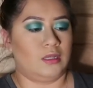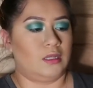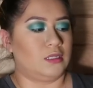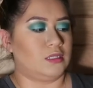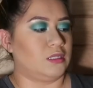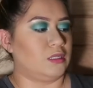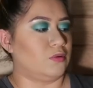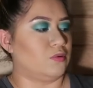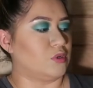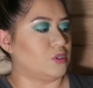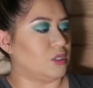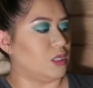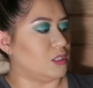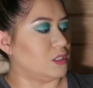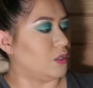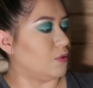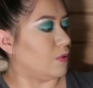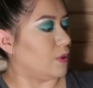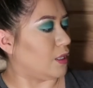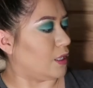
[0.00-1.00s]
let's see what shades
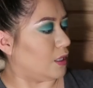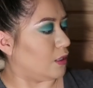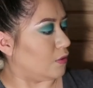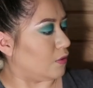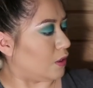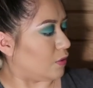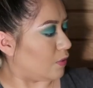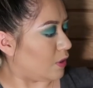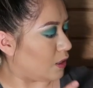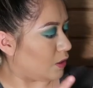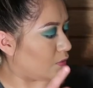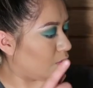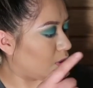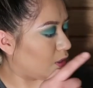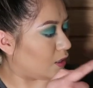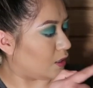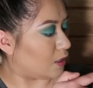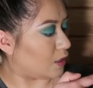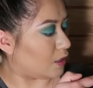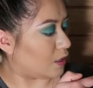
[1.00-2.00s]
I went in. I went in
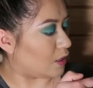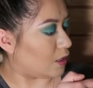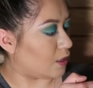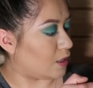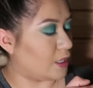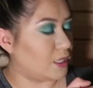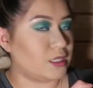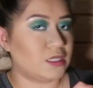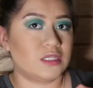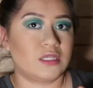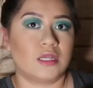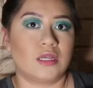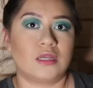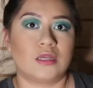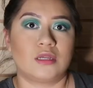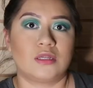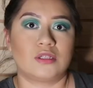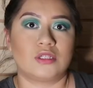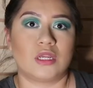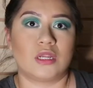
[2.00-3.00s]
with this
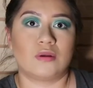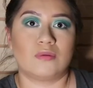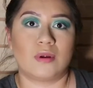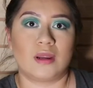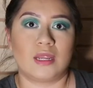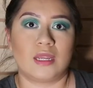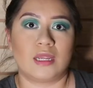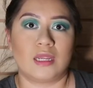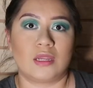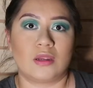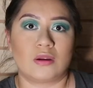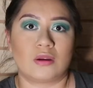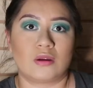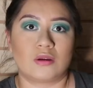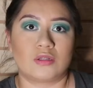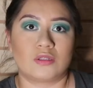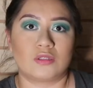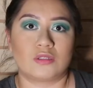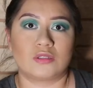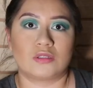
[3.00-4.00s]
shade right here
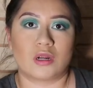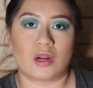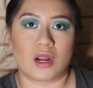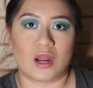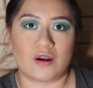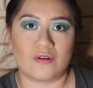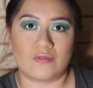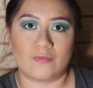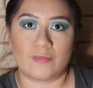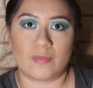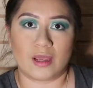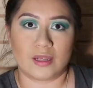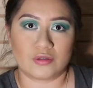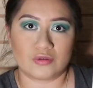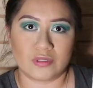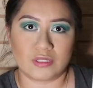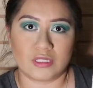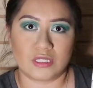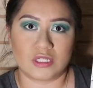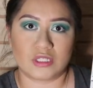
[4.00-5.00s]
to start off my
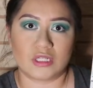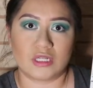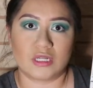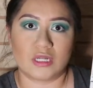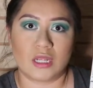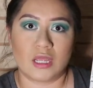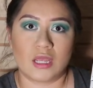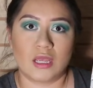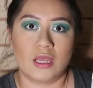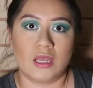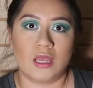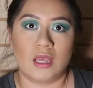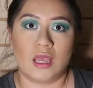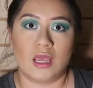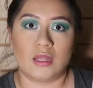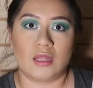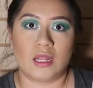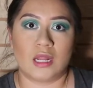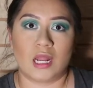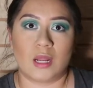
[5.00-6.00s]
transition.
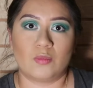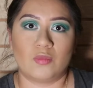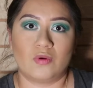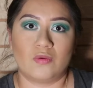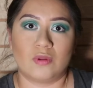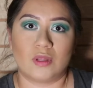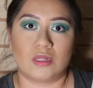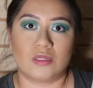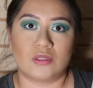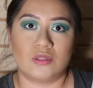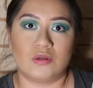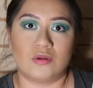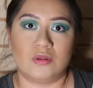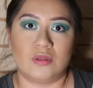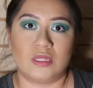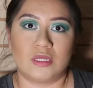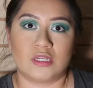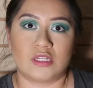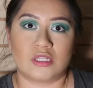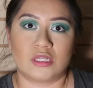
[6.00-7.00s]
Then I moved on to
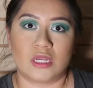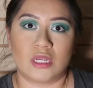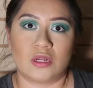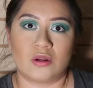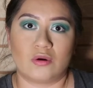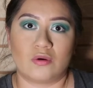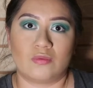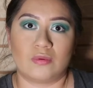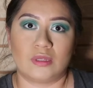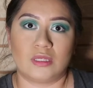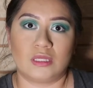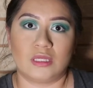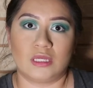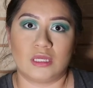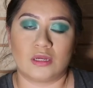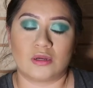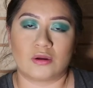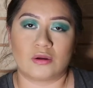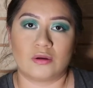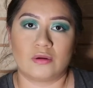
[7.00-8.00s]
this shade over
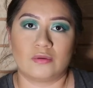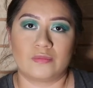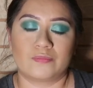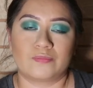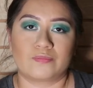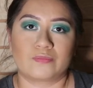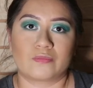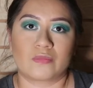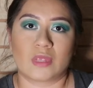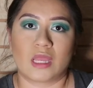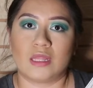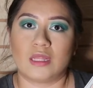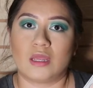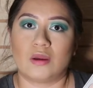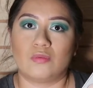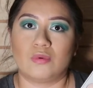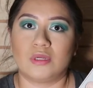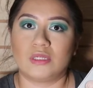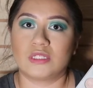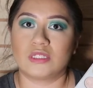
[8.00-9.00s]
here. And
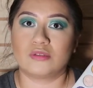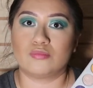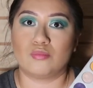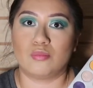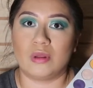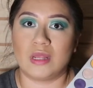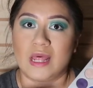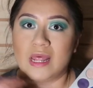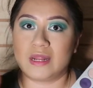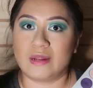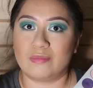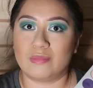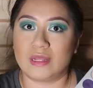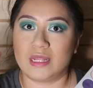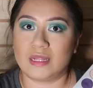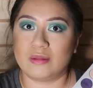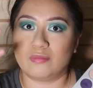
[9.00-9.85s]
then we just blend